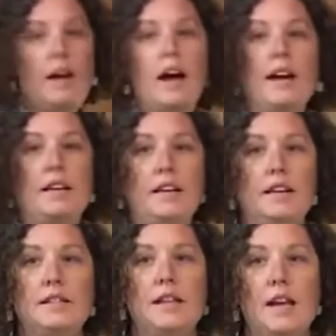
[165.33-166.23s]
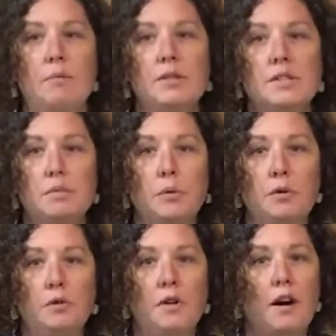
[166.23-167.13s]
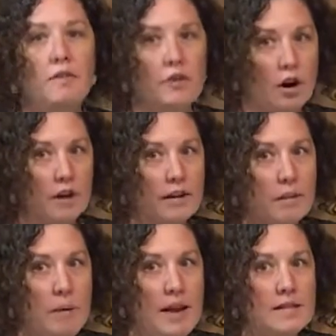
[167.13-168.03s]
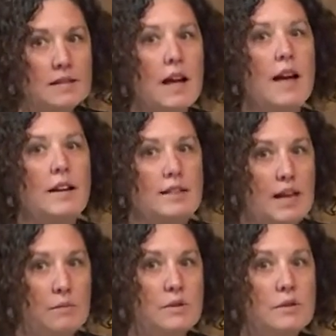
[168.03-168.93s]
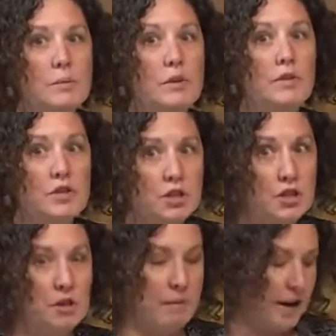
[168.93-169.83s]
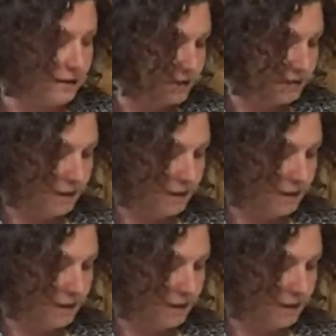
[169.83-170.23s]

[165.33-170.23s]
I need a tablespoon of garlic paste and a tablespoon of ginger paste.